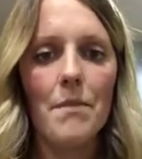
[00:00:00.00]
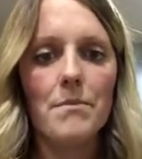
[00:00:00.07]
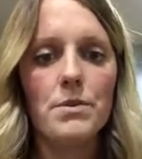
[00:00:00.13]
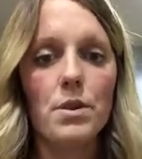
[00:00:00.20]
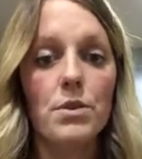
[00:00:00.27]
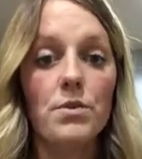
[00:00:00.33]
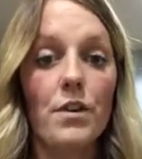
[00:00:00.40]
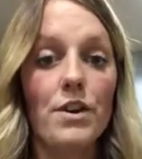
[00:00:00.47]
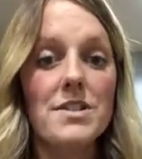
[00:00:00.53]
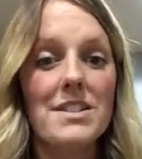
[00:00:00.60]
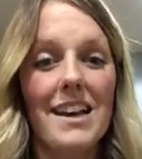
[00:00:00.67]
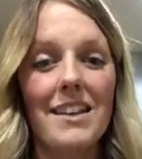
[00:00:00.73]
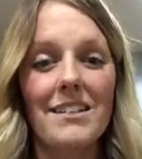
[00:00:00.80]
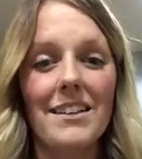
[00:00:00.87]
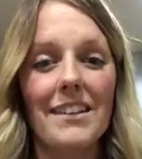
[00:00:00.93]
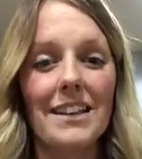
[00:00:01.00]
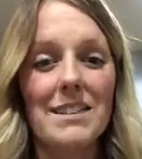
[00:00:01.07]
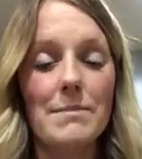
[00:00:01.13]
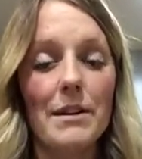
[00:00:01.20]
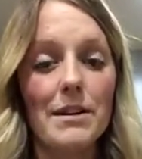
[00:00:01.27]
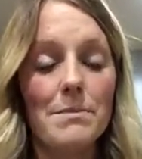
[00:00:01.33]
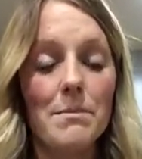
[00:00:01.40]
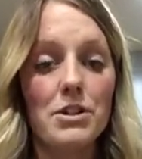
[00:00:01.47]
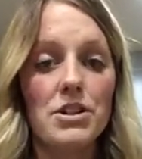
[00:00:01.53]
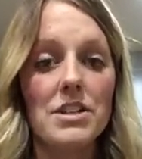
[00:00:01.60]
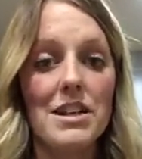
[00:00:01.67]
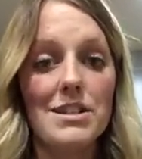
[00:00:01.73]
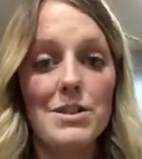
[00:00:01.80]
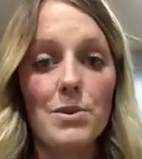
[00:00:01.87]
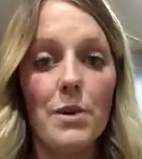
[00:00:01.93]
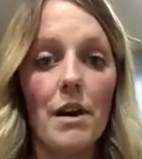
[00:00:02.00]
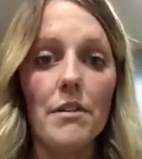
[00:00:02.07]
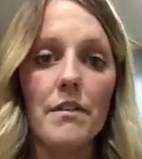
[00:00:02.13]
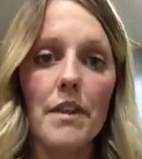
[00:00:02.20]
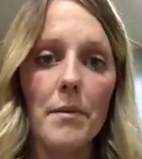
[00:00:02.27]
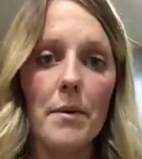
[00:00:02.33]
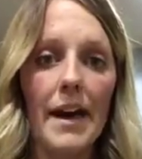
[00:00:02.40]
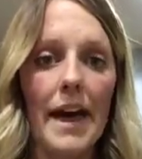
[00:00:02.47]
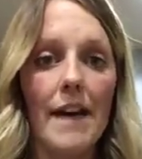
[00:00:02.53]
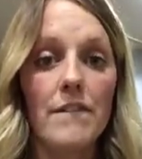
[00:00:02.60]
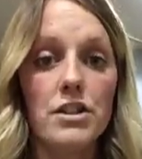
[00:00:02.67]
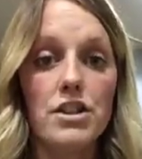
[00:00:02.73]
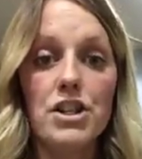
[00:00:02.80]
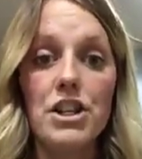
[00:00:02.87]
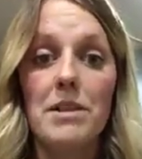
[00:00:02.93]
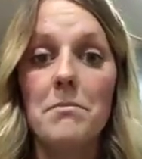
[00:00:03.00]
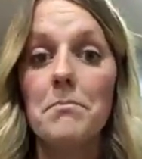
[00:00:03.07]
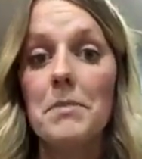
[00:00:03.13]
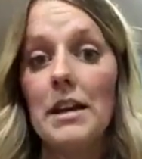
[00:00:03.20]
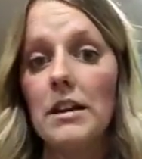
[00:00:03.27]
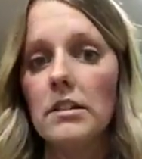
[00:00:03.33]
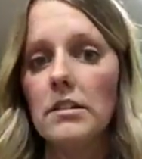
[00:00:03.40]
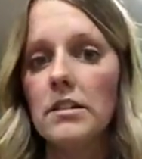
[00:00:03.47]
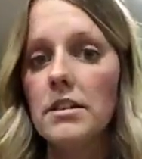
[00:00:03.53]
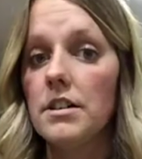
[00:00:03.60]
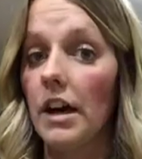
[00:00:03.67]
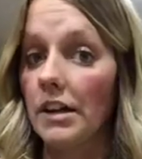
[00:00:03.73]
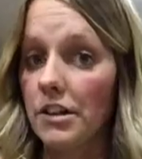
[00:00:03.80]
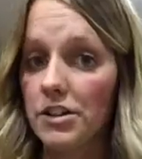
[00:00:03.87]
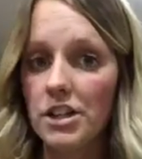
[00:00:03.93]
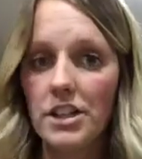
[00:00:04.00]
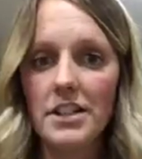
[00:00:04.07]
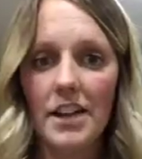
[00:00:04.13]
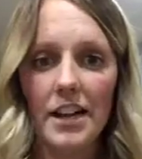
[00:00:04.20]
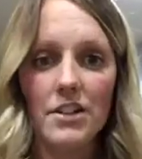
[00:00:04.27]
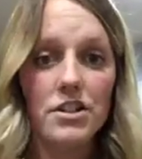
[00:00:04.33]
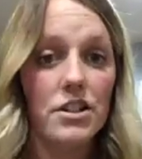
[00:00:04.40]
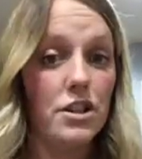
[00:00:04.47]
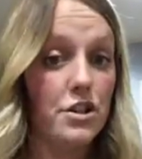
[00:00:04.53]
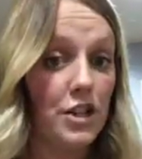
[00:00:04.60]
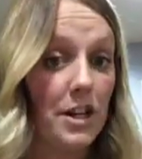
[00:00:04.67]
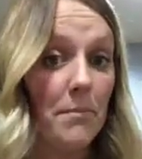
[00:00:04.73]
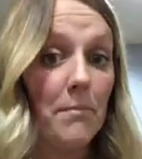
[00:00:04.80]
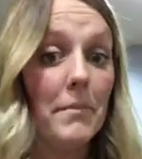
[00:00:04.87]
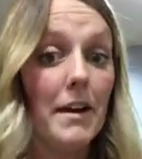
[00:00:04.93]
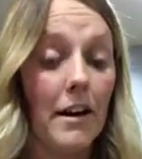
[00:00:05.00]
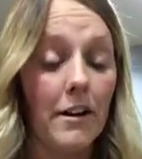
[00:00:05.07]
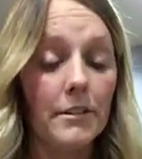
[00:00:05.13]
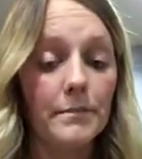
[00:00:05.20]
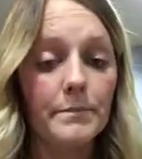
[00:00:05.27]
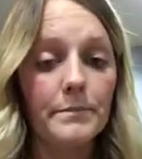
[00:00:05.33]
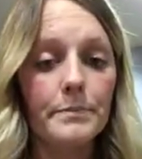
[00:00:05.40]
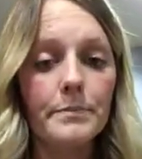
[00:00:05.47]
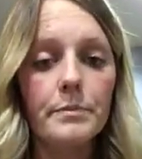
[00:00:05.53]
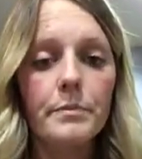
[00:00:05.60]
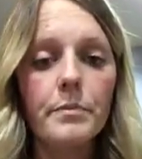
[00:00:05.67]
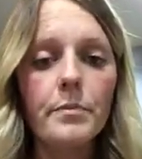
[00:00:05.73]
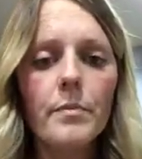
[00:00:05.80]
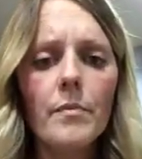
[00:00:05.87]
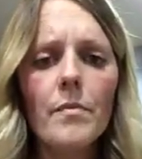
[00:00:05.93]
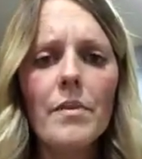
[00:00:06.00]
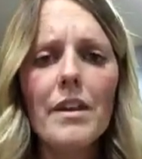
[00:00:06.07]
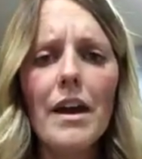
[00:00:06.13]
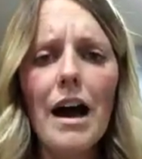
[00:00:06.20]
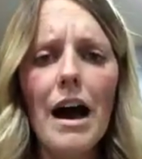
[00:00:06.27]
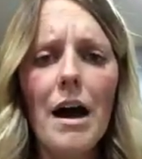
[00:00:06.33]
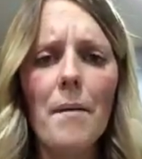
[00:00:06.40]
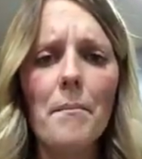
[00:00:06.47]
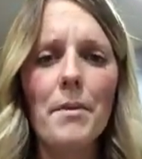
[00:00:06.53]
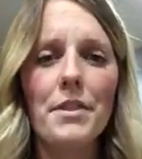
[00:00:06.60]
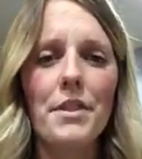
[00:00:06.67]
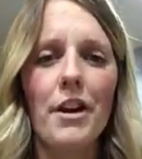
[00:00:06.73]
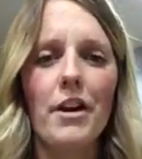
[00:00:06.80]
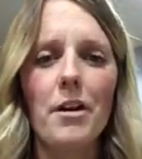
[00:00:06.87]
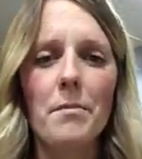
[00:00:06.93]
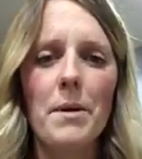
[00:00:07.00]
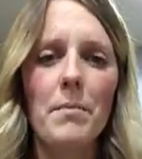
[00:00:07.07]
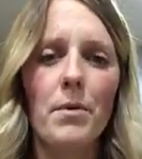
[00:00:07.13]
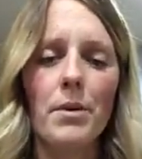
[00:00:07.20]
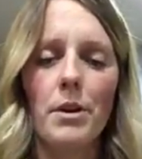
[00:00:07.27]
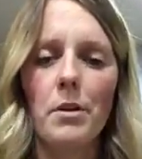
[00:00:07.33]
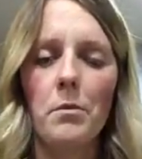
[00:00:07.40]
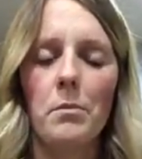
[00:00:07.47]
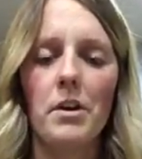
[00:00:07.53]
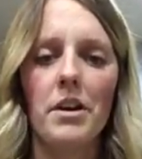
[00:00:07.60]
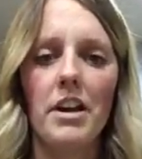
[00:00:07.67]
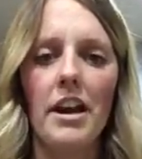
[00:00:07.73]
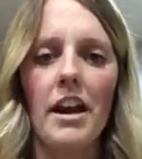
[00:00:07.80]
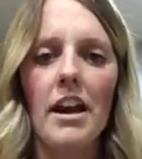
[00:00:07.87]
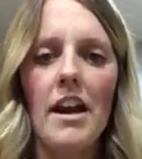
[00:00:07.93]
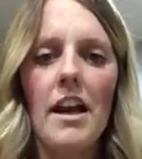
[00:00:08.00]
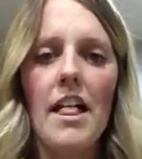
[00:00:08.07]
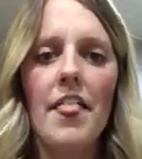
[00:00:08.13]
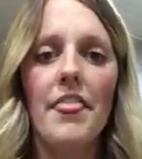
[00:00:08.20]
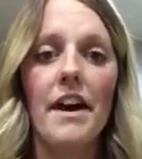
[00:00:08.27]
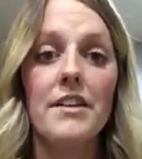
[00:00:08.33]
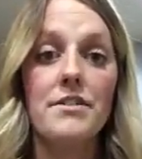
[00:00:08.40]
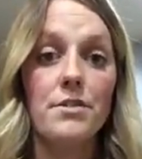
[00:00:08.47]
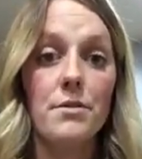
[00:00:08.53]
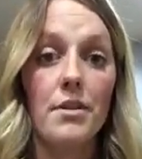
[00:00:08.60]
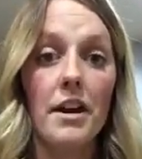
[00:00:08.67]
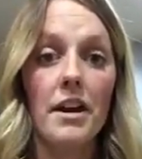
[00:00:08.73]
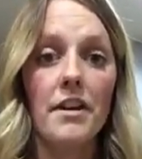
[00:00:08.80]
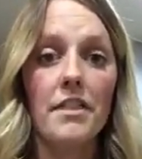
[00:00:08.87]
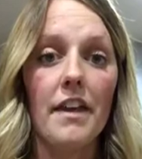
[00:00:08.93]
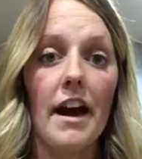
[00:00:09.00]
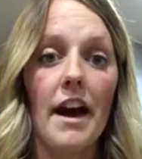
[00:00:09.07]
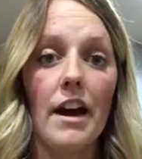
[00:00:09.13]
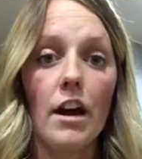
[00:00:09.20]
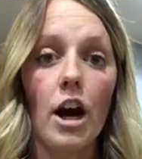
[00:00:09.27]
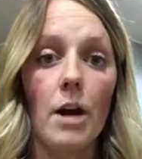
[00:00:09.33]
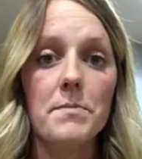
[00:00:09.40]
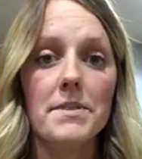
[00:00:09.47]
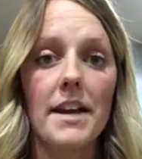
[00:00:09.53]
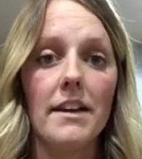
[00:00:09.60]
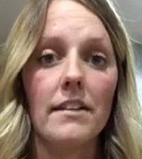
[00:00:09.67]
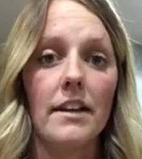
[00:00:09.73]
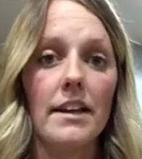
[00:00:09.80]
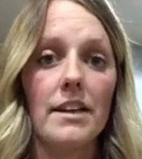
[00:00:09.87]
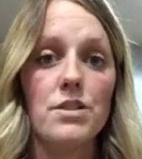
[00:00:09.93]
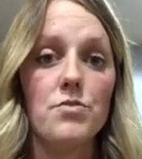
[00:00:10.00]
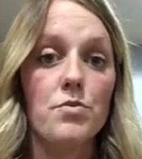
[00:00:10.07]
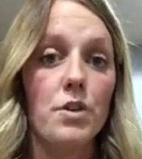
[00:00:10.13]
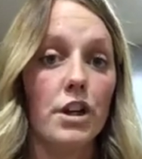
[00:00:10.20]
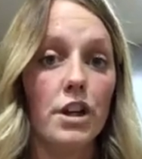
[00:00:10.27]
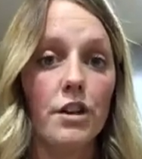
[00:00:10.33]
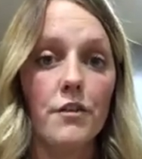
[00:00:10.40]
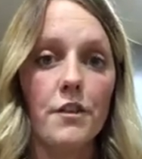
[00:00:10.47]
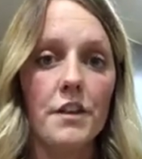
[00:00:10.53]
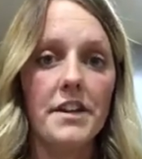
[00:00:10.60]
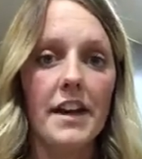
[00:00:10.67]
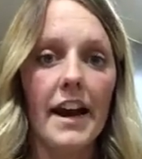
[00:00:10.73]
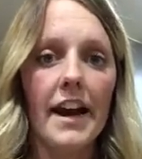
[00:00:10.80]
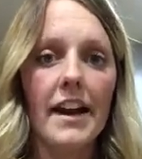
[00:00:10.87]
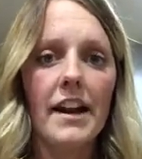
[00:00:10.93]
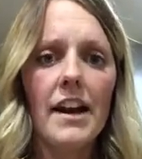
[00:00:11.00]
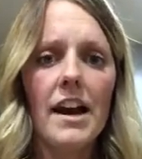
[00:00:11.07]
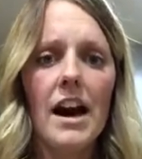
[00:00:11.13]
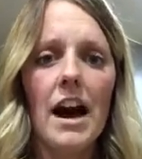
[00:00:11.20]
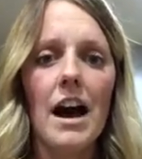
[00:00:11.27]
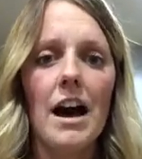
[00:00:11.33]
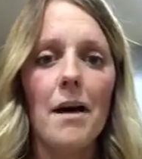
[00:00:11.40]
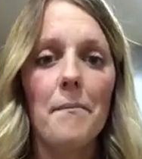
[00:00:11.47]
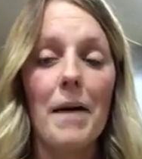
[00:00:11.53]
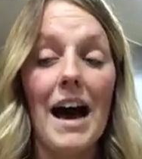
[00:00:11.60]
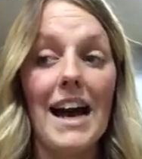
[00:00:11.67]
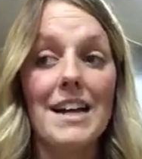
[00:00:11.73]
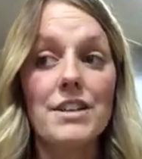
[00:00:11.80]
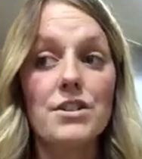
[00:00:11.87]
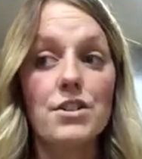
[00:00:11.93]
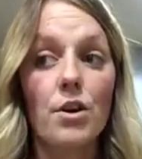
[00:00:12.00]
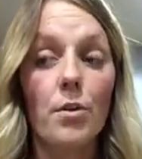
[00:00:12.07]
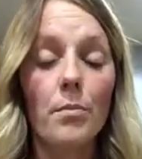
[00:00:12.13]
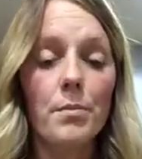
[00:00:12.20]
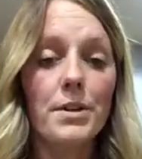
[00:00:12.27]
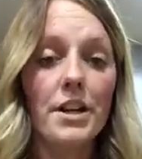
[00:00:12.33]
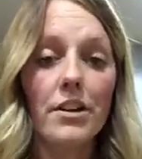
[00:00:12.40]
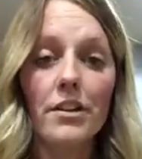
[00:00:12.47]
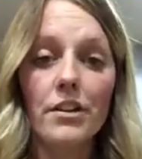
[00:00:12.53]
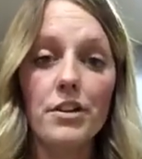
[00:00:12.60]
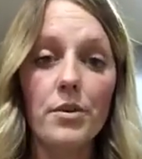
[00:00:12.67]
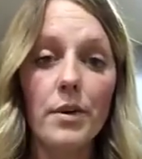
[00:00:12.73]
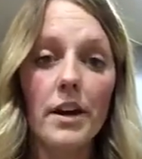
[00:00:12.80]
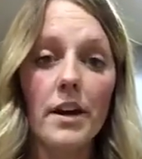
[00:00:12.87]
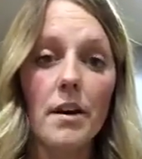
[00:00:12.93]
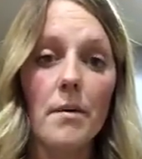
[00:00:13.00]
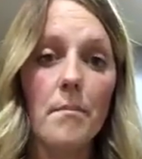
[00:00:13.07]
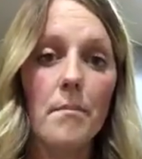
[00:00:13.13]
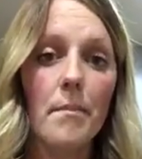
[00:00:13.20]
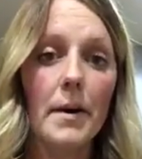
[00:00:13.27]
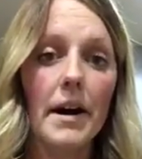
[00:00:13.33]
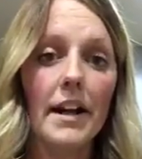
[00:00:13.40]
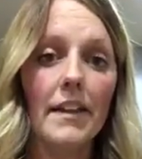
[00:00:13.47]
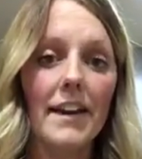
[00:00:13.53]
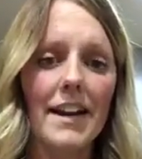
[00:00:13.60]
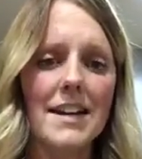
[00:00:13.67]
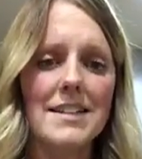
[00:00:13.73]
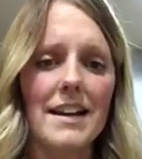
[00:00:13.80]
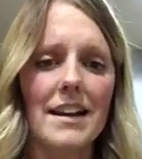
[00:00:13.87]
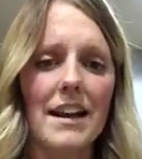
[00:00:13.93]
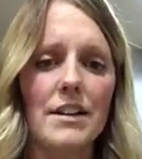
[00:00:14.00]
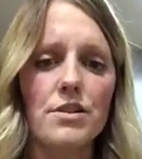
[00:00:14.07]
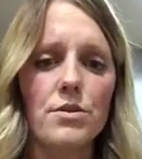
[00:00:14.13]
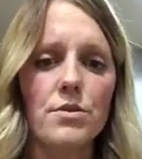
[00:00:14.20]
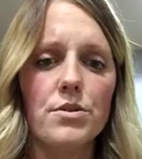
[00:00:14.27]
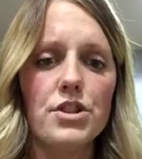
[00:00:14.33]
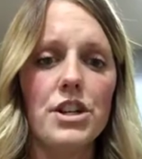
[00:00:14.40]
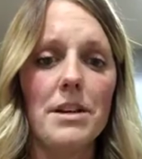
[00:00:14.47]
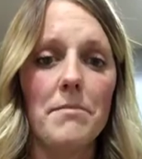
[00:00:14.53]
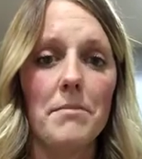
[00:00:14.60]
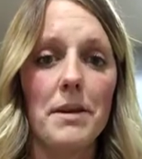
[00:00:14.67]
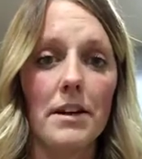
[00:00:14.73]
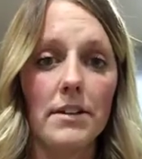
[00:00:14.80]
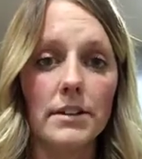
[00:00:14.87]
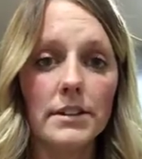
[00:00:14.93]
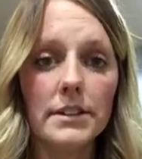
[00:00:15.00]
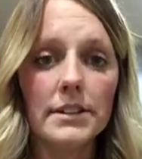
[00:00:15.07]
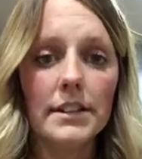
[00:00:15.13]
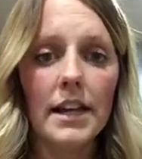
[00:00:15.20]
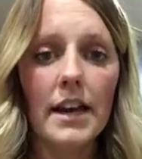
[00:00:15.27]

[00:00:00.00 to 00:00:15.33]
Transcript: So as far as cycling, that's about as much as I do, other than when I have a cheat meal, not a cheat day, just a cheat meal. But there are people in the community that do think that carb cycling is really good for the diet. I don't particularly do it, But like I said, I do cheat meals.